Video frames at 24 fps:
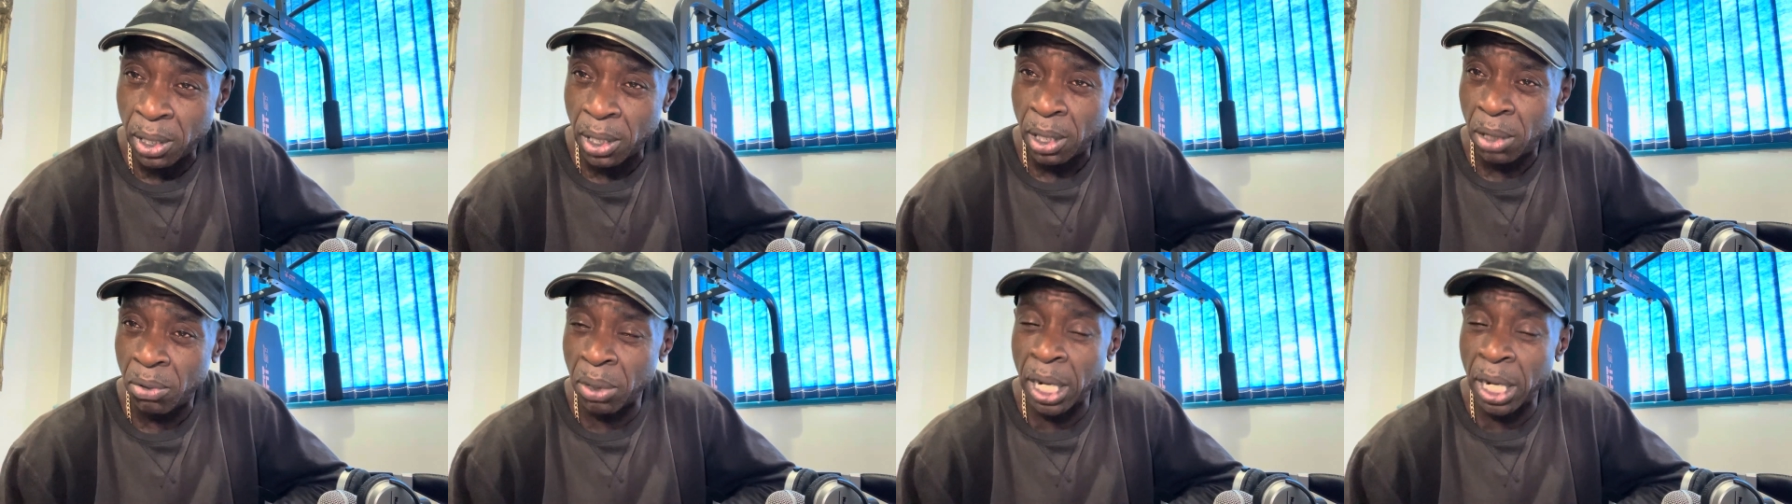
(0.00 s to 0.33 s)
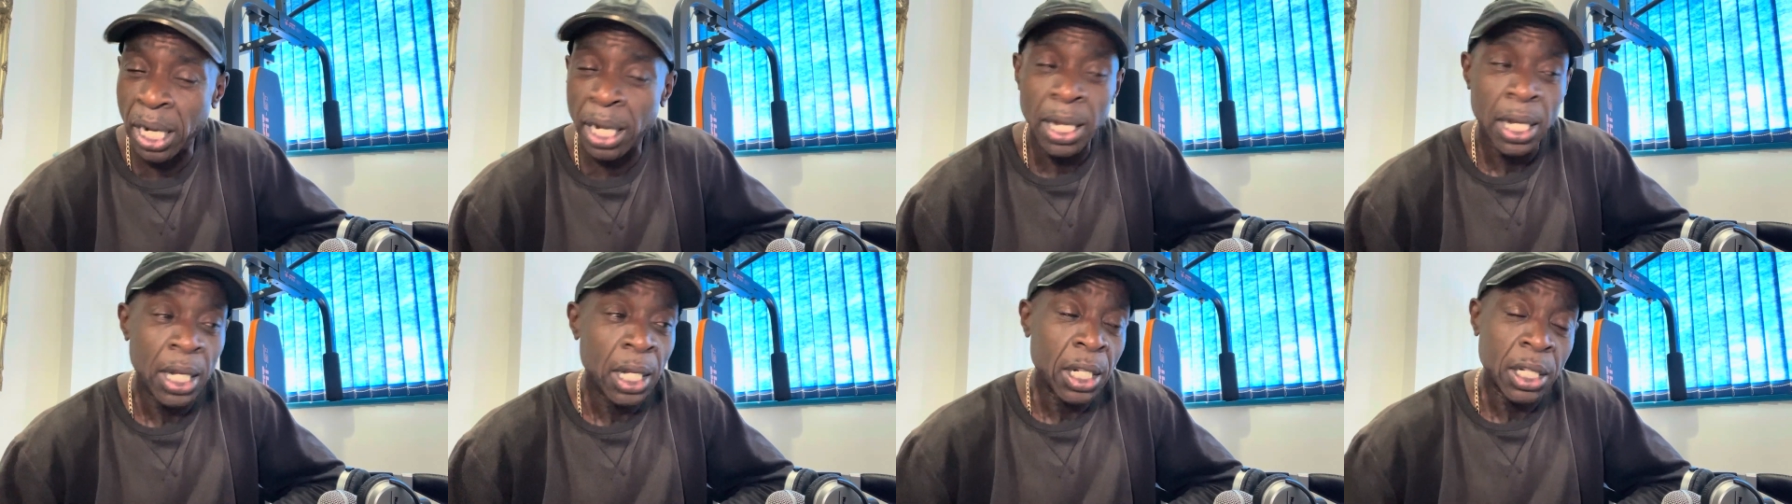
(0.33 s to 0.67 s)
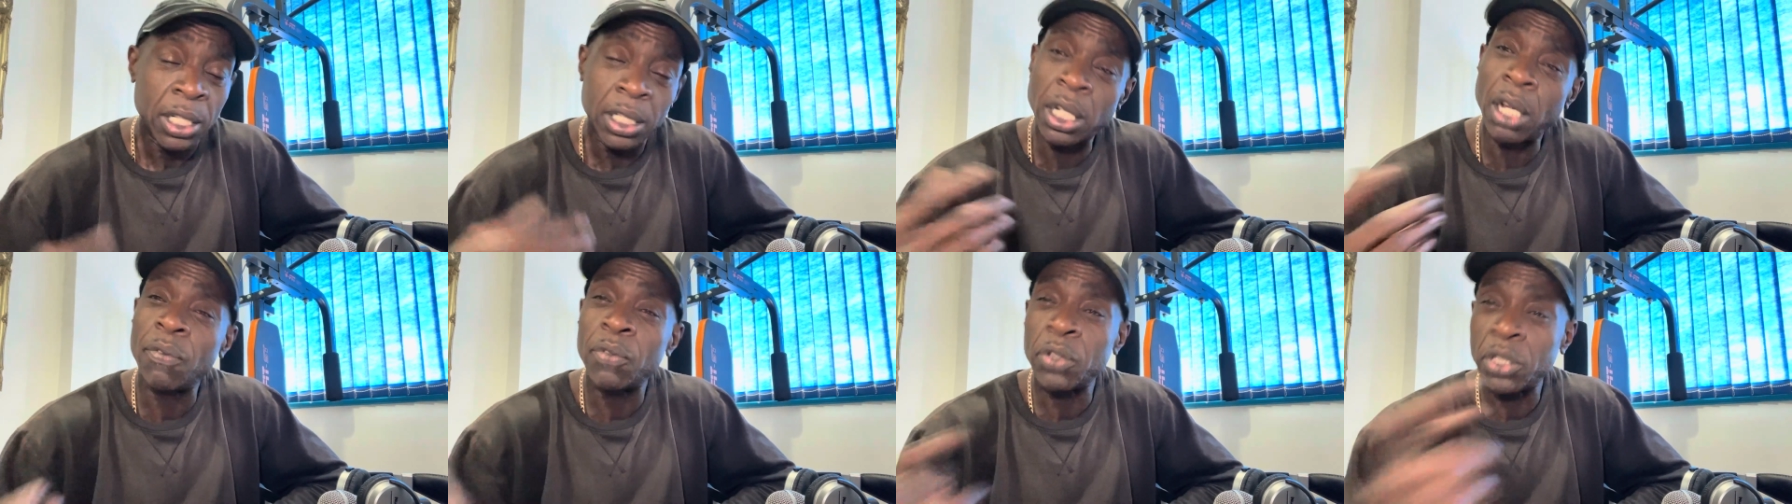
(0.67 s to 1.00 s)
Right.
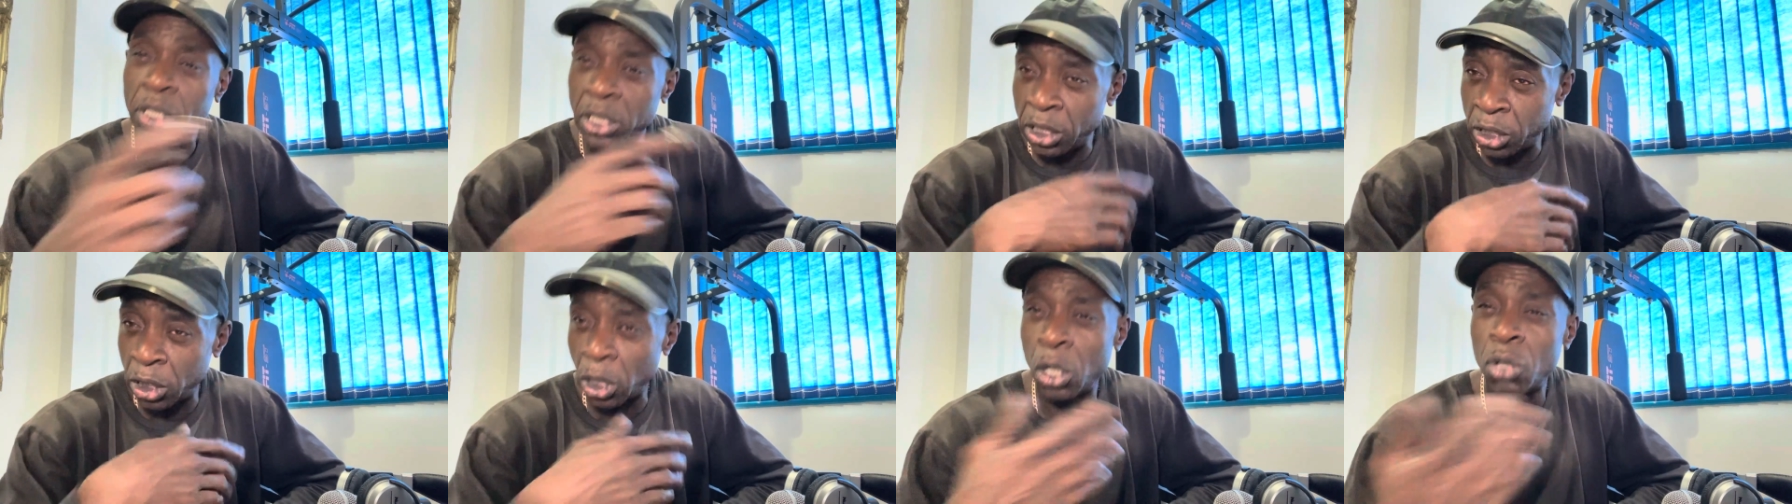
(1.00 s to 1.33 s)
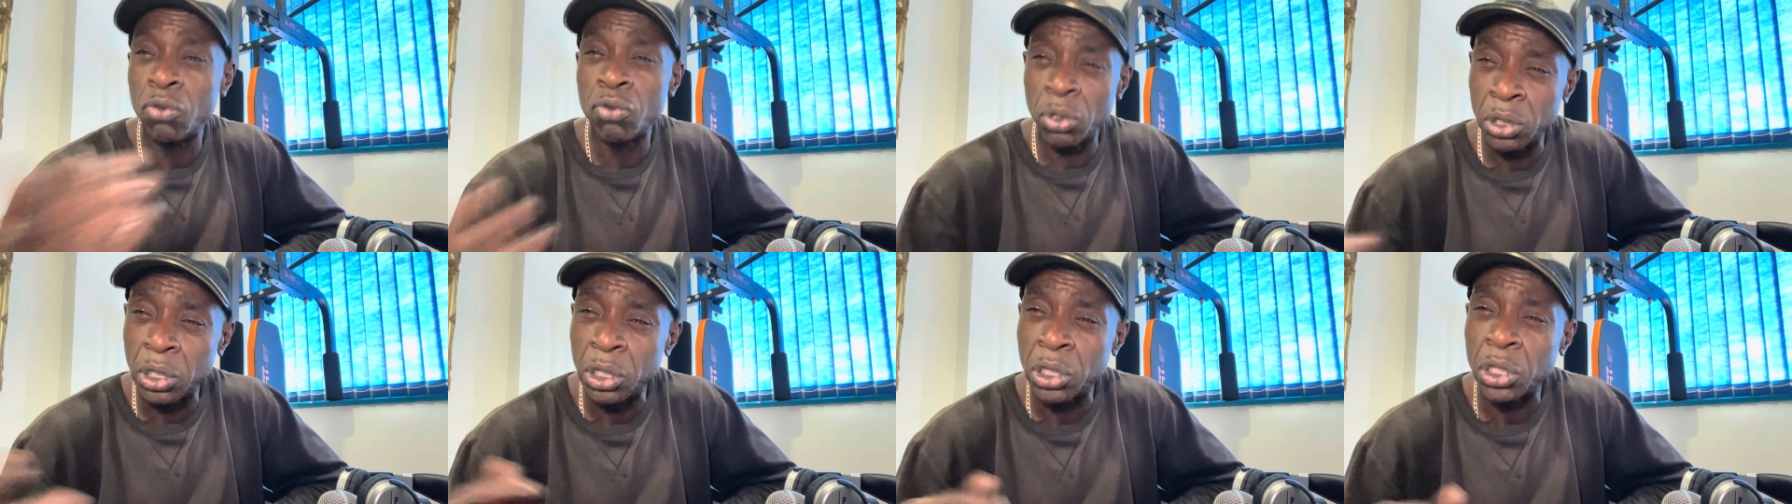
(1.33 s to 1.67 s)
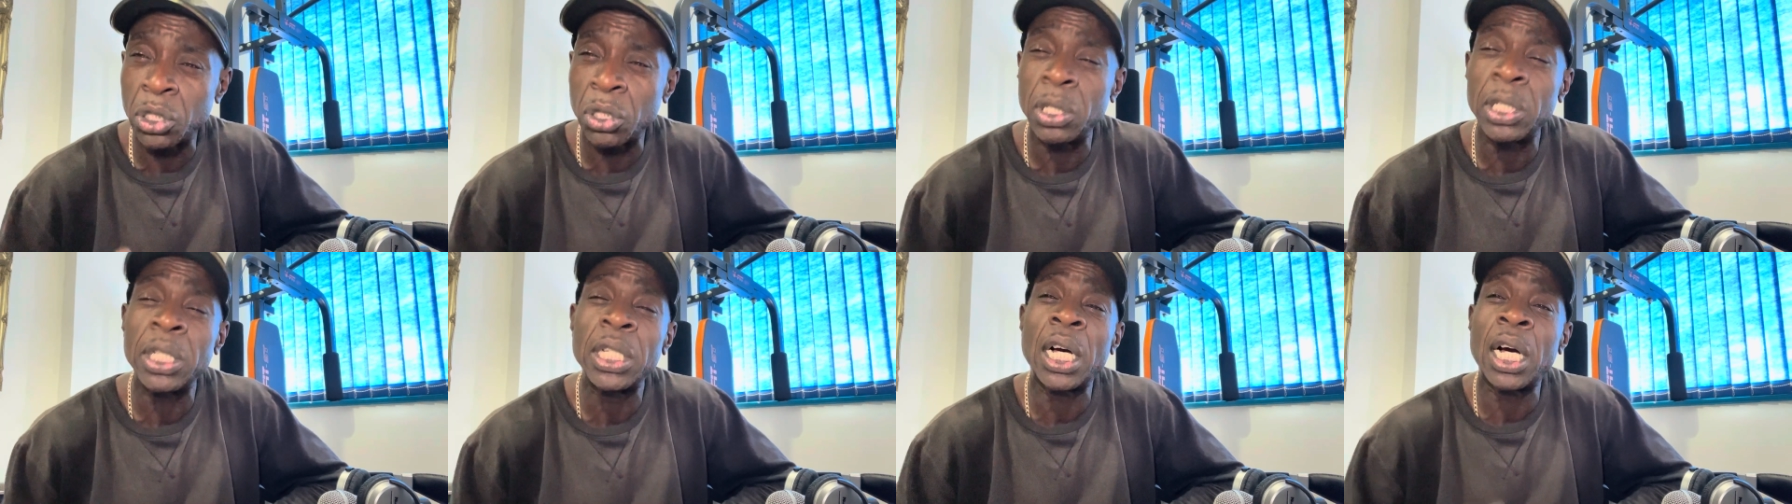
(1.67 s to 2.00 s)
You know, obviously, you know who Rudy
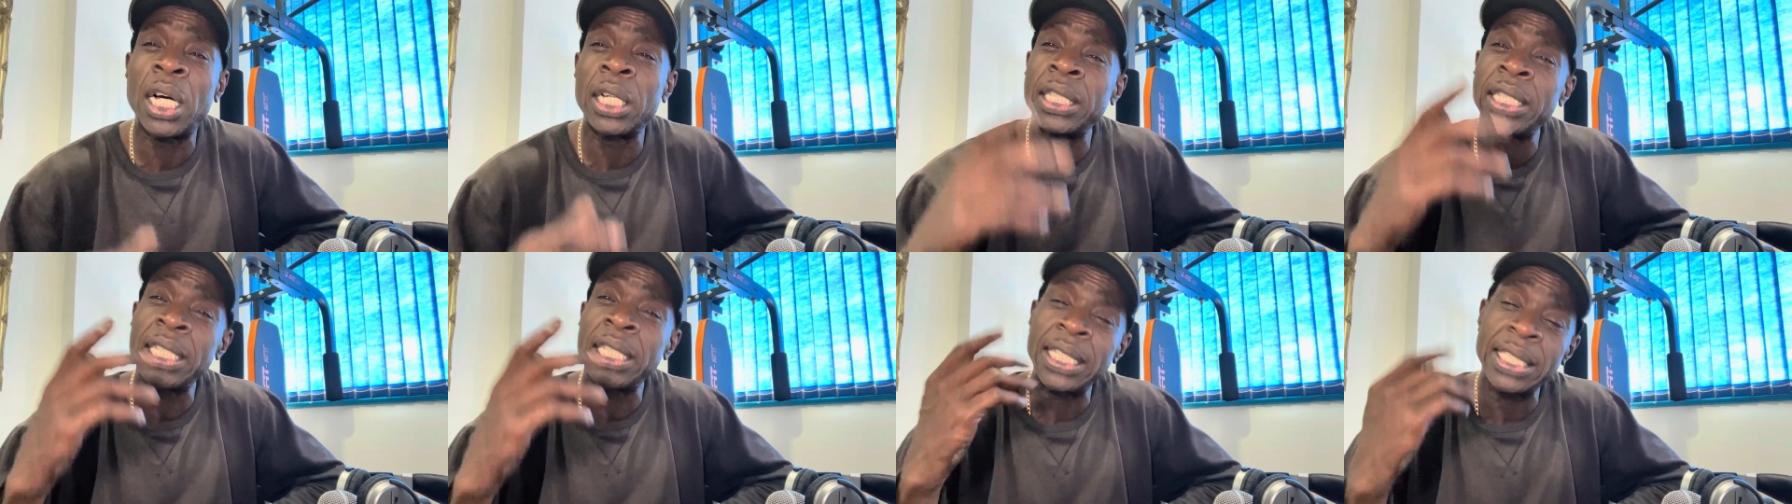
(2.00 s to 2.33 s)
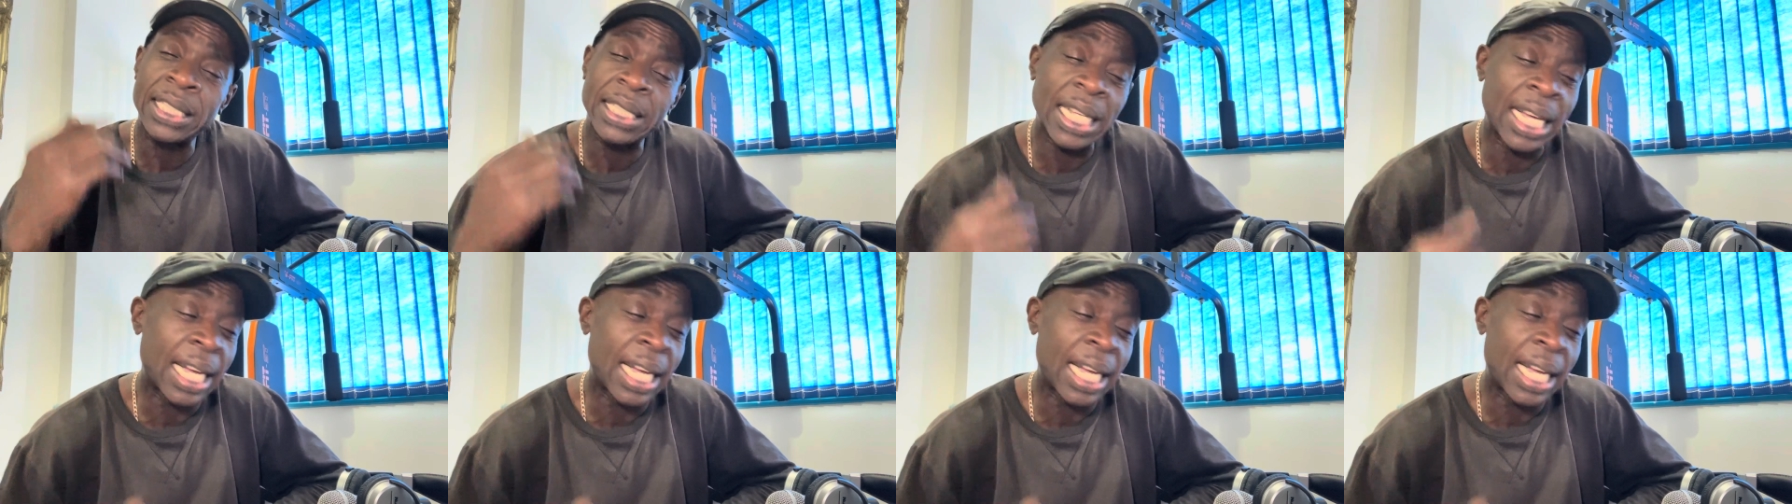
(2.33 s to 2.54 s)
Giuliani is.